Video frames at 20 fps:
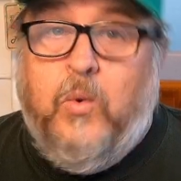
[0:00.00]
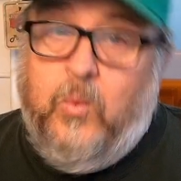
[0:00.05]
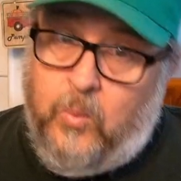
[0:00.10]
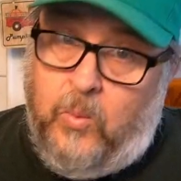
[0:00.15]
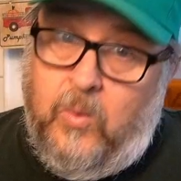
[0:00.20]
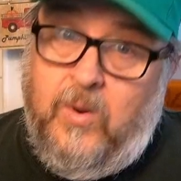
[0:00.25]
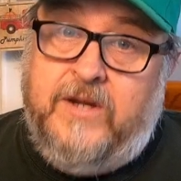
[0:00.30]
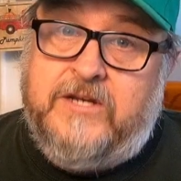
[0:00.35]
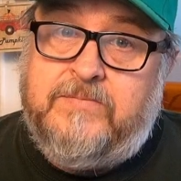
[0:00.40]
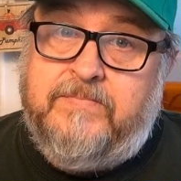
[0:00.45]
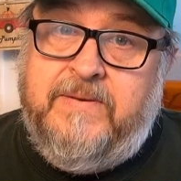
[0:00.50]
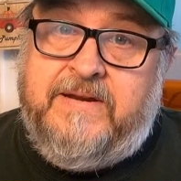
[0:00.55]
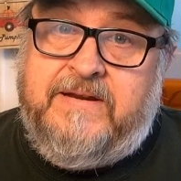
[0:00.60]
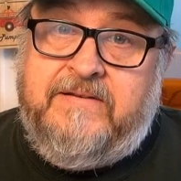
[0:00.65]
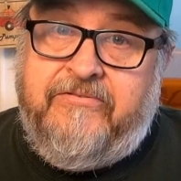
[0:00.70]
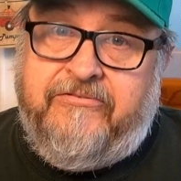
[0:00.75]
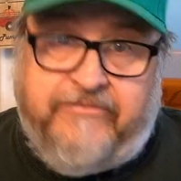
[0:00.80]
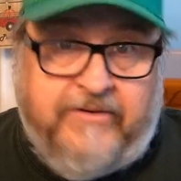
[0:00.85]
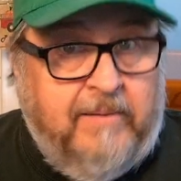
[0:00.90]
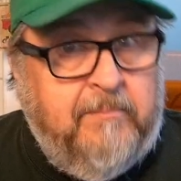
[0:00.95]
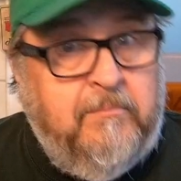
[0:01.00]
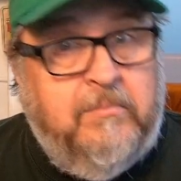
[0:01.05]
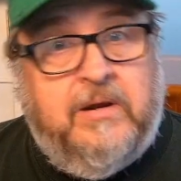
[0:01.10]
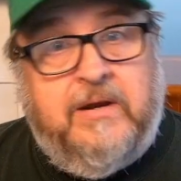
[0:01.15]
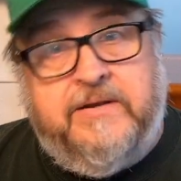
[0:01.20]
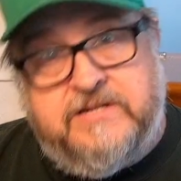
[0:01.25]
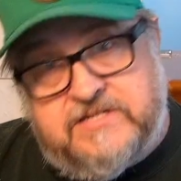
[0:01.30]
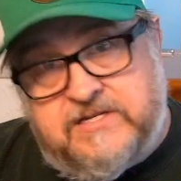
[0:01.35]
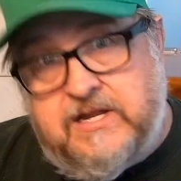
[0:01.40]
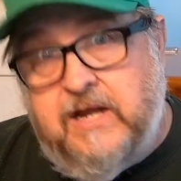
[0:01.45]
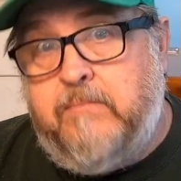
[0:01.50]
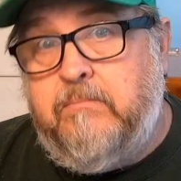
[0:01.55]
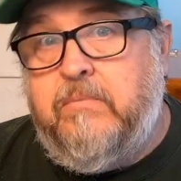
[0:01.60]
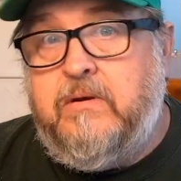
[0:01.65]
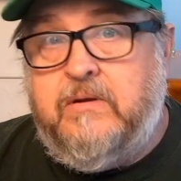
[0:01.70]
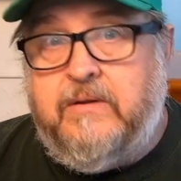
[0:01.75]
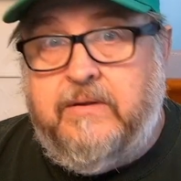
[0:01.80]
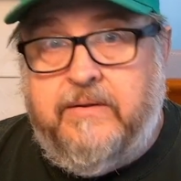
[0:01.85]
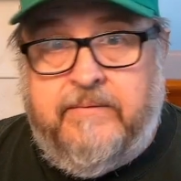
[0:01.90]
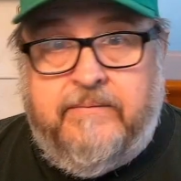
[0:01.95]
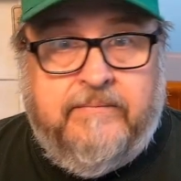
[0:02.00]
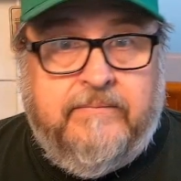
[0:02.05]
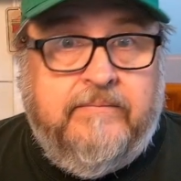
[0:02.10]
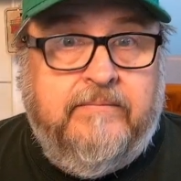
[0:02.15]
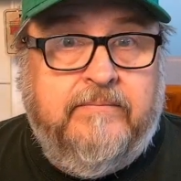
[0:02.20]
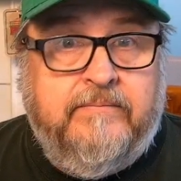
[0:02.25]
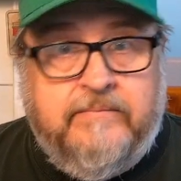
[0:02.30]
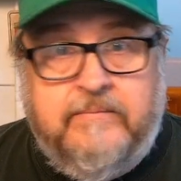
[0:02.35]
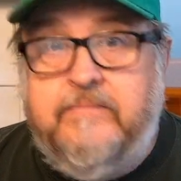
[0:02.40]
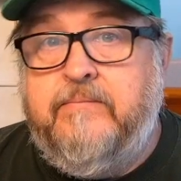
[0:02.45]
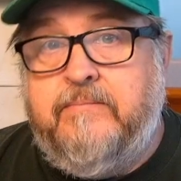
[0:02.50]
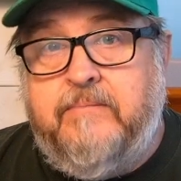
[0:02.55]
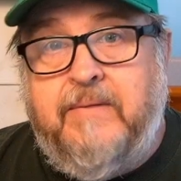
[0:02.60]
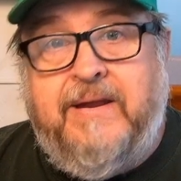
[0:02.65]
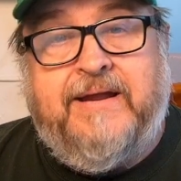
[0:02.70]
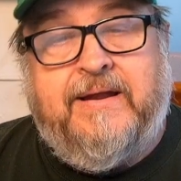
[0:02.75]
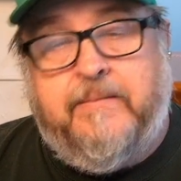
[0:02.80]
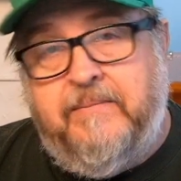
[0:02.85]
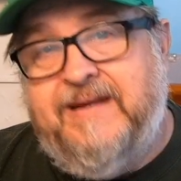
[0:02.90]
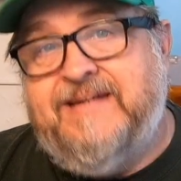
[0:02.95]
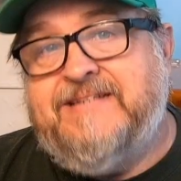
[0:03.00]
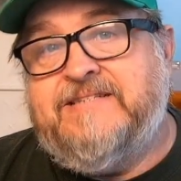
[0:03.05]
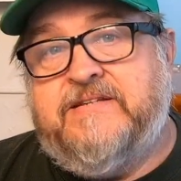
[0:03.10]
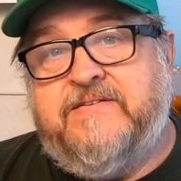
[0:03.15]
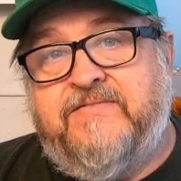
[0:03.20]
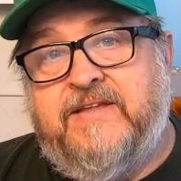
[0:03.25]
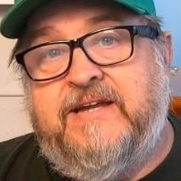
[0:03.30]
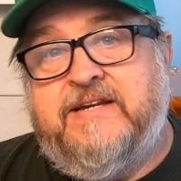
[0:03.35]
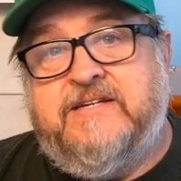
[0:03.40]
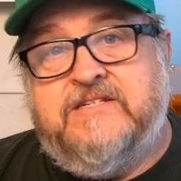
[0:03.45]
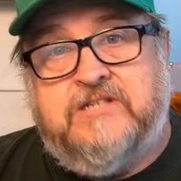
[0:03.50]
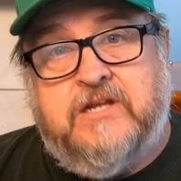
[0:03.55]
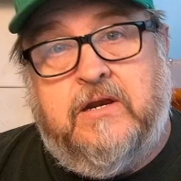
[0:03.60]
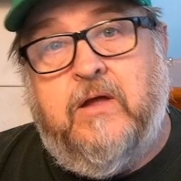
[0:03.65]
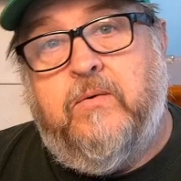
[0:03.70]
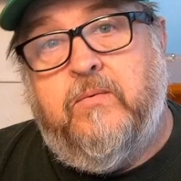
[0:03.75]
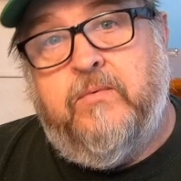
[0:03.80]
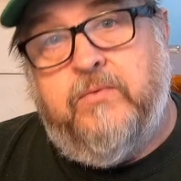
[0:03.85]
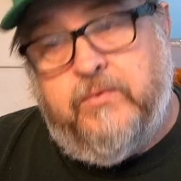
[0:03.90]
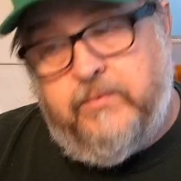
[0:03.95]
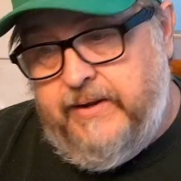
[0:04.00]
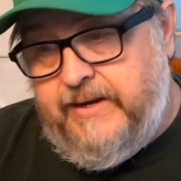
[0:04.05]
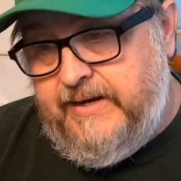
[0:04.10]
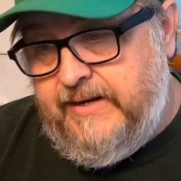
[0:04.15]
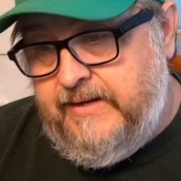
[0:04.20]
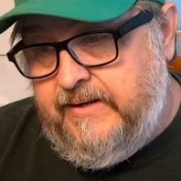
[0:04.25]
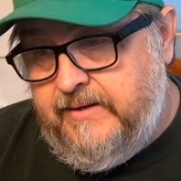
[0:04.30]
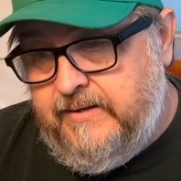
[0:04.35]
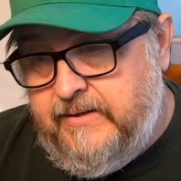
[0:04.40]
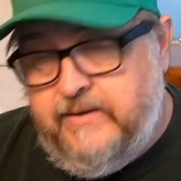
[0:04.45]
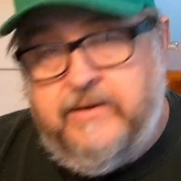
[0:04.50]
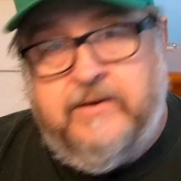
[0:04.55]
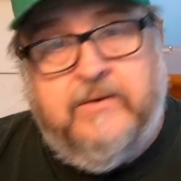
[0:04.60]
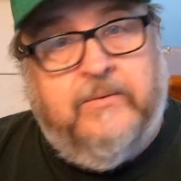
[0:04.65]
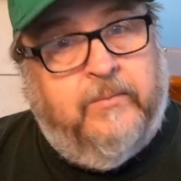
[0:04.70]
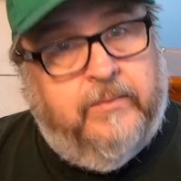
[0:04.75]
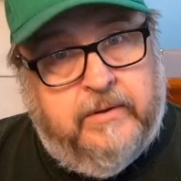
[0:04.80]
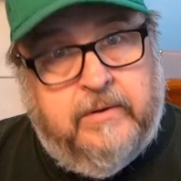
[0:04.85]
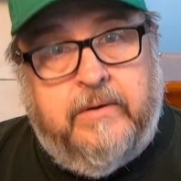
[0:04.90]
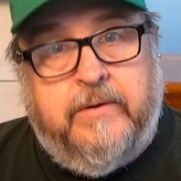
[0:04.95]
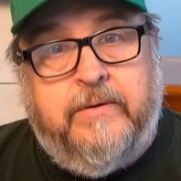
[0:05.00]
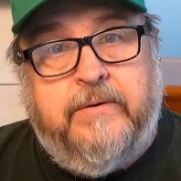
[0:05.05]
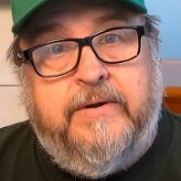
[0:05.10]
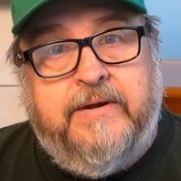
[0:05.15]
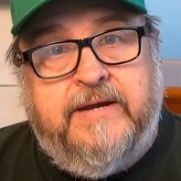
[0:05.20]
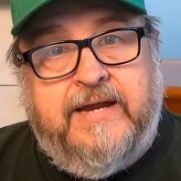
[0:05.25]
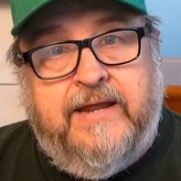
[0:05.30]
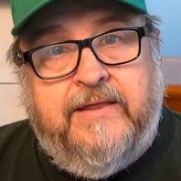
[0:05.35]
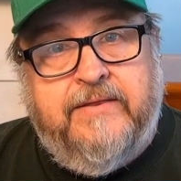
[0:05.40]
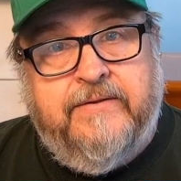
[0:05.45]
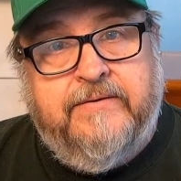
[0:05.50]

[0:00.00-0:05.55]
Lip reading: watch me fumble and stumble and make a mess of things along the way. We'll learn together.